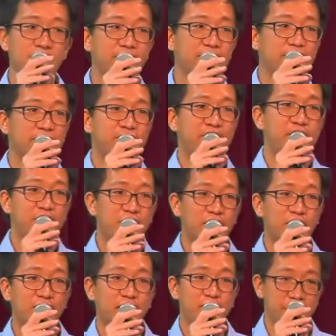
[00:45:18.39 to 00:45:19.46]
If they fear
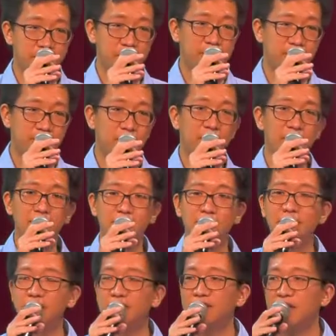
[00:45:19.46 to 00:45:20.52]
God, then perhaps
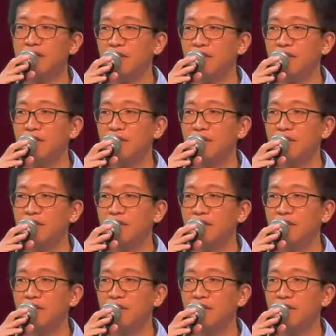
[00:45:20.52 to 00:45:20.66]
that's